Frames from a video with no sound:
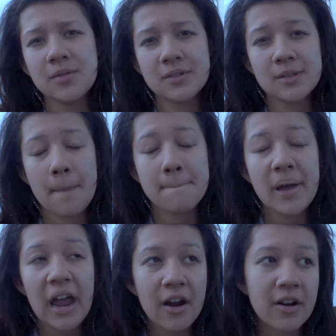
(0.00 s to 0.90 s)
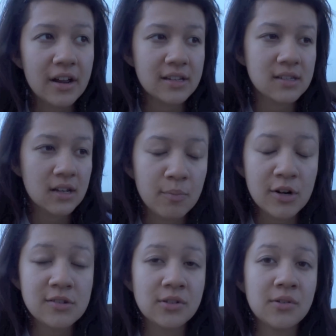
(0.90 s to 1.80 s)
It was paradise.
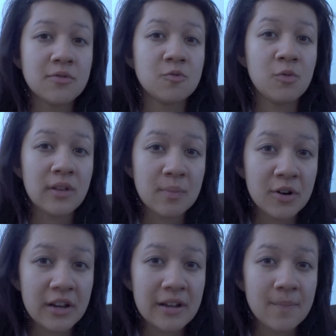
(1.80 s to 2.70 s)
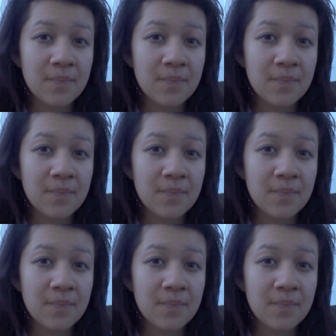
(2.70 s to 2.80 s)
Barcelona was really pretty.